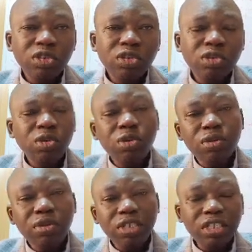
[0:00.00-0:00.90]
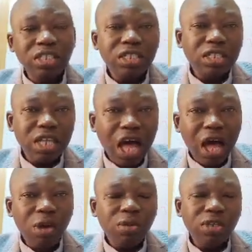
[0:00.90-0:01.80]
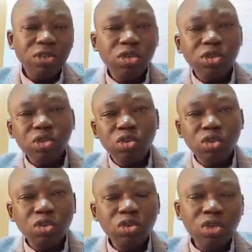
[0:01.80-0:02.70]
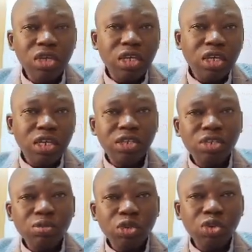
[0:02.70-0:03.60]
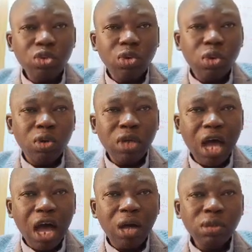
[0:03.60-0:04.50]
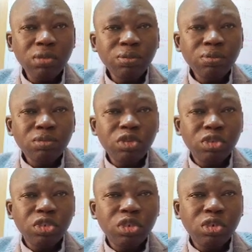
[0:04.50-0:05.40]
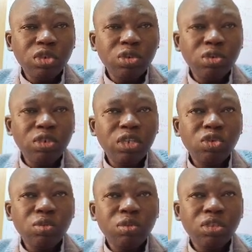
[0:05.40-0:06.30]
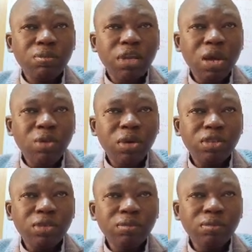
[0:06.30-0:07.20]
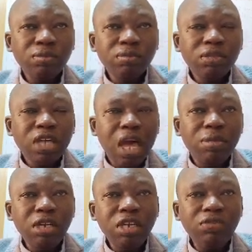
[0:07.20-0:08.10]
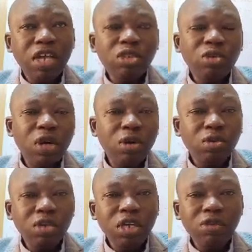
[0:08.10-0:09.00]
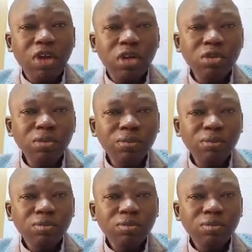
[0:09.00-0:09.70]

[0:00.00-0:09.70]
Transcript: So this is how it's going to go in this module on how to teach your children to multiply wealth. I believe that you are going to gain value.